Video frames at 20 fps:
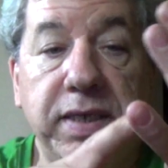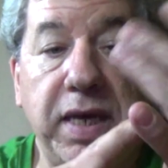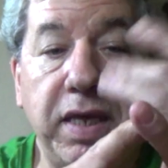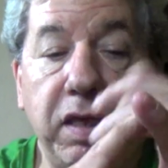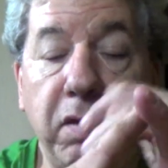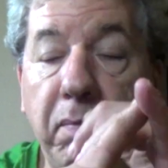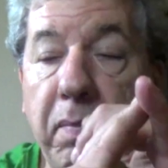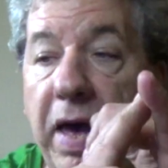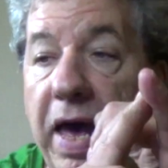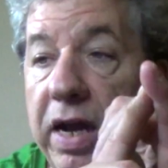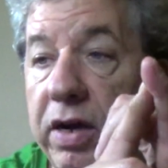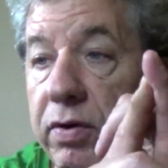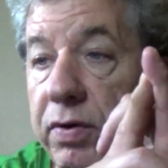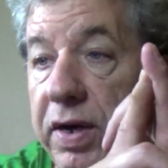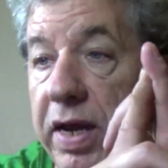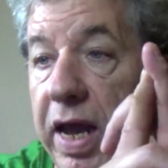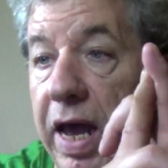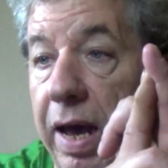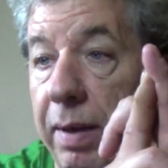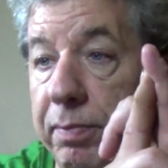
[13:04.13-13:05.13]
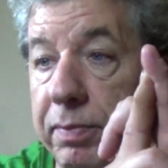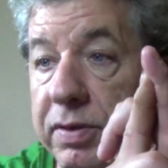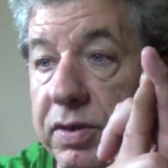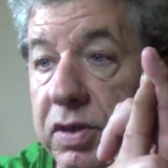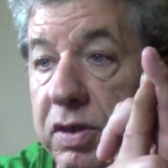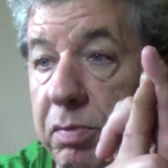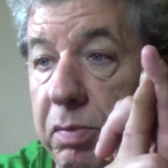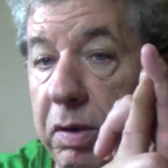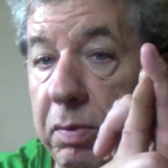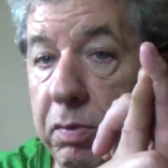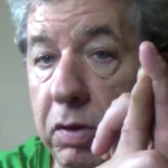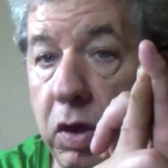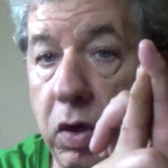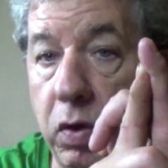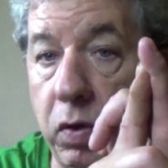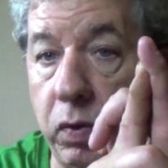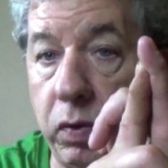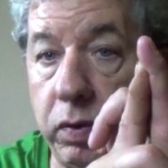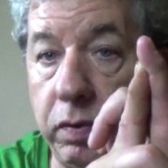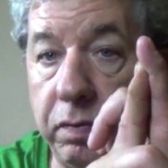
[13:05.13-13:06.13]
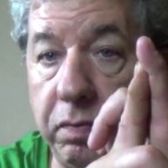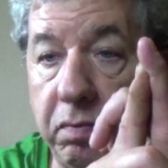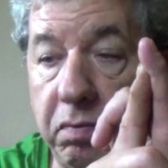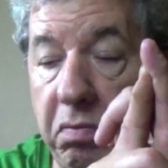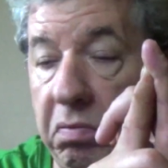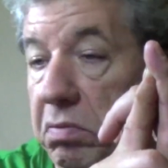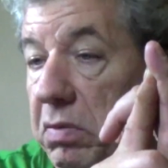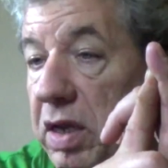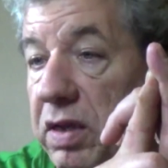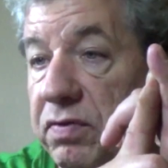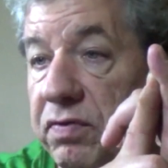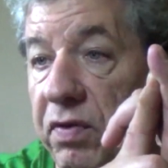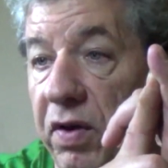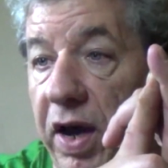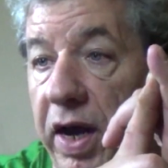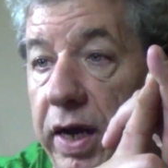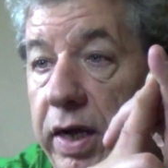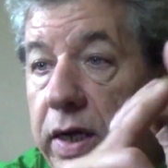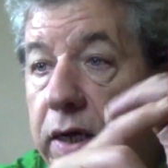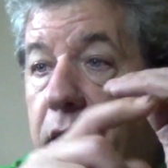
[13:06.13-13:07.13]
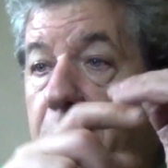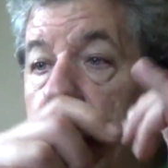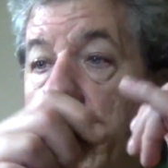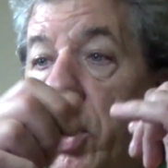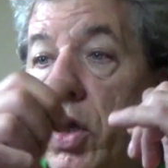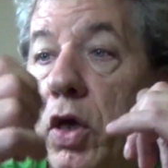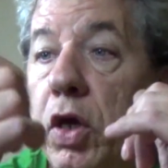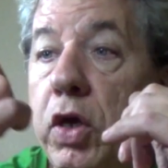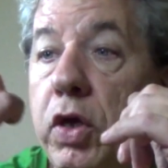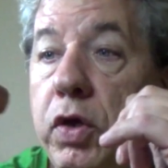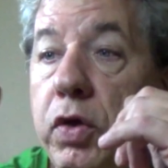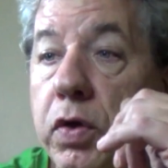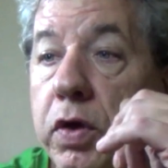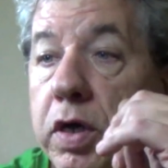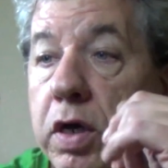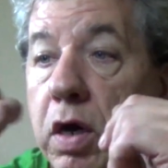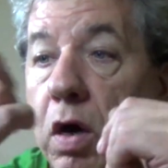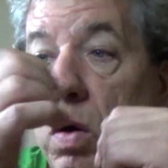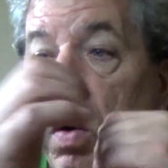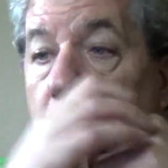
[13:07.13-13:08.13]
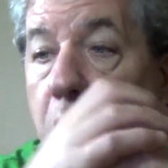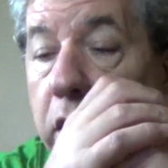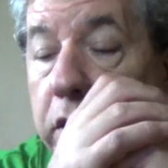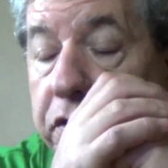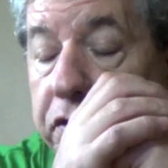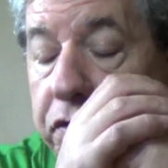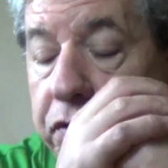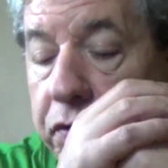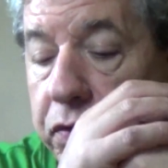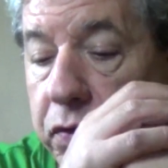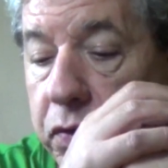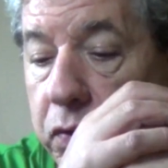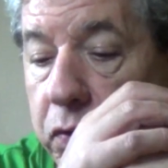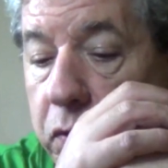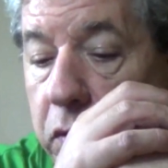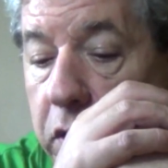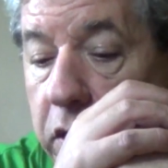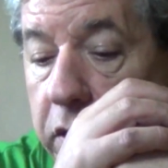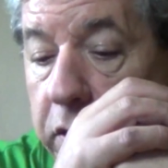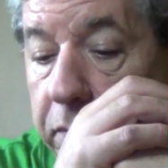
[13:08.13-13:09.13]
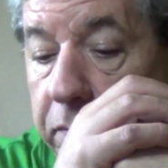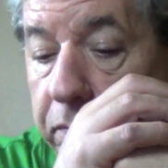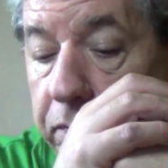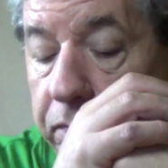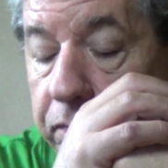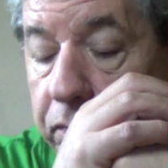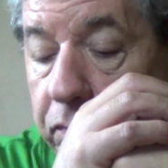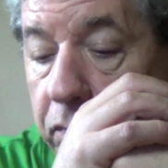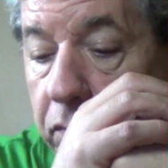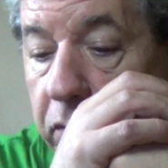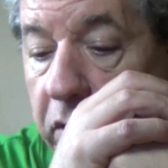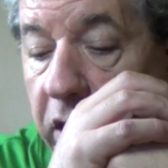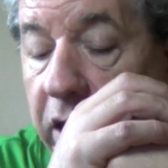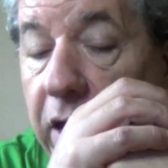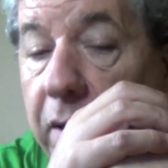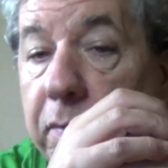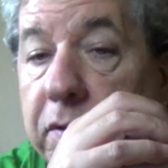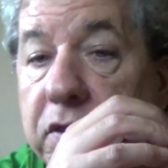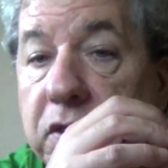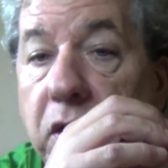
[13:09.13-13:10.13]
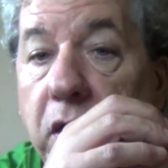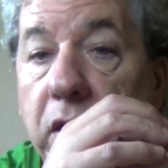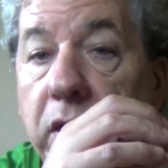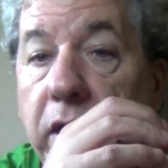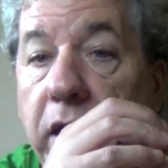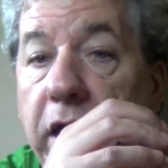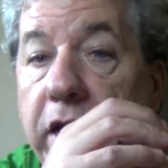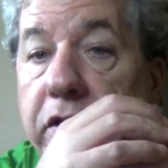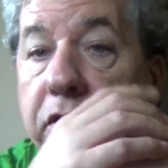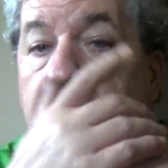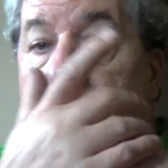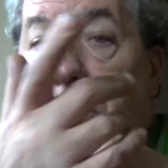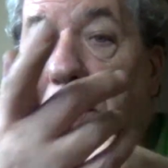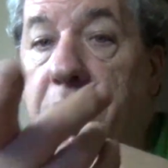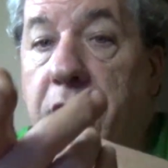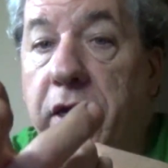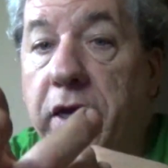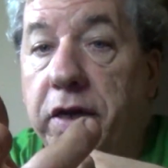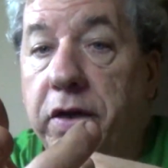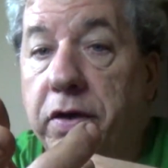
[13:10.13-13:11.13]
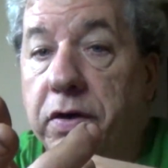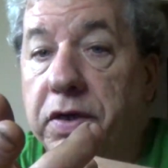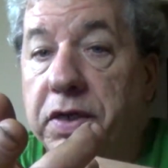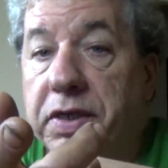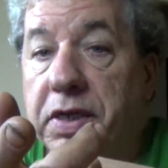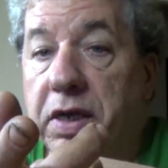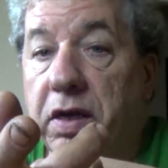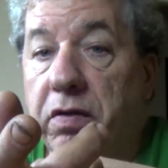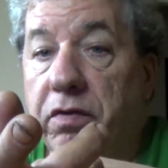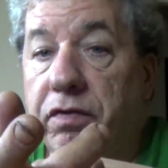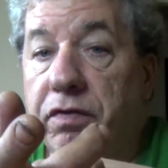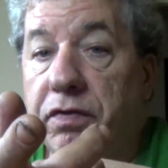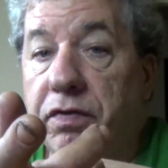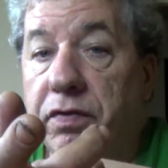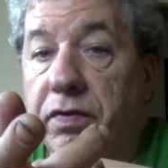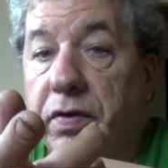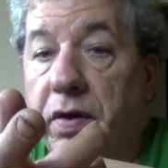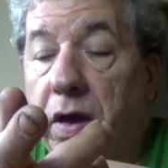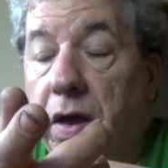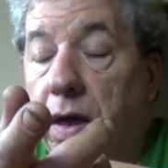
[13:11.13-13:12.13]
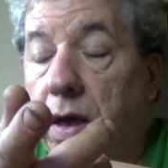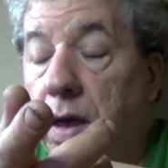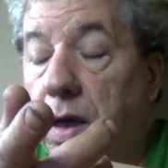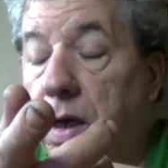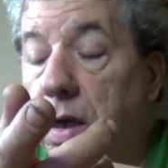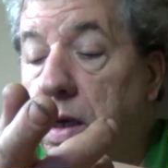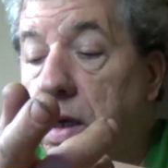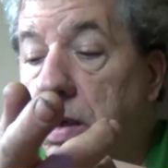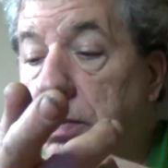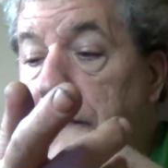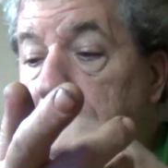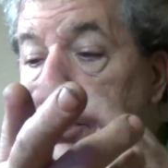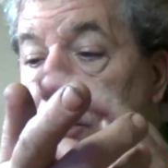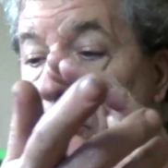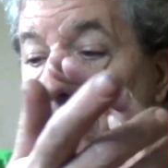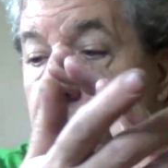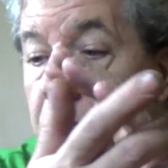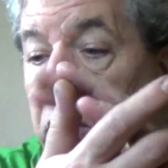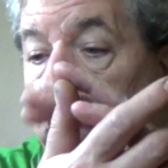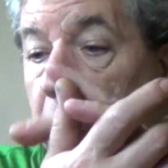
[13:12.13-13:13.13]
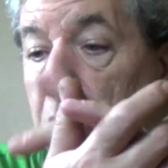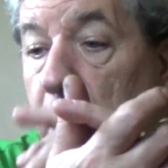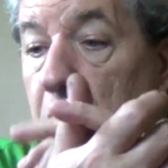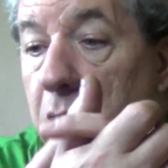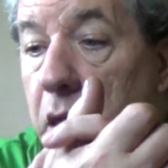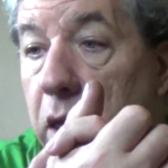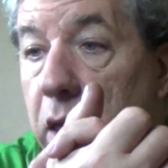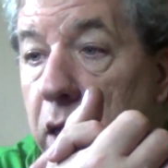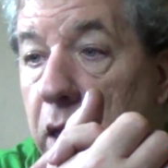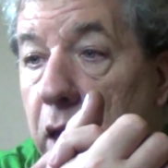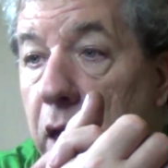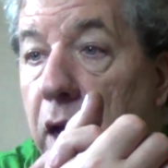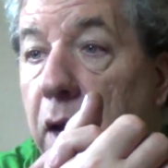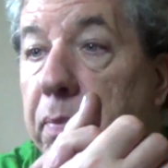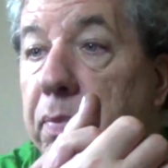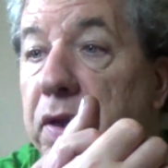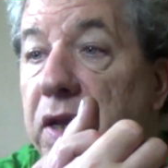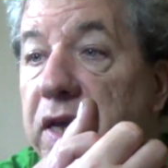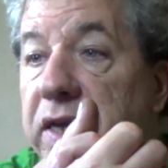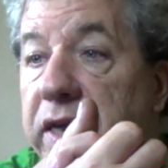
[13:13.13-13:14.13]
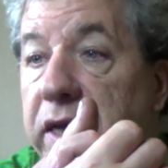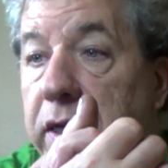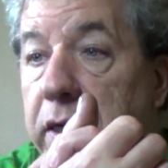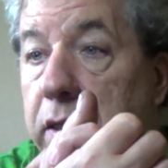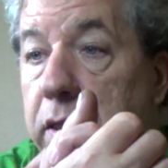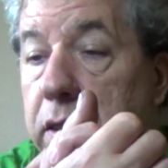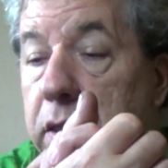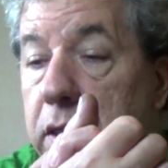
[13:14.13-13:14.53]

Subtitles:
the battery happens to be blown. That's fine. You can go on to Amazon and you can get yourself a plug-in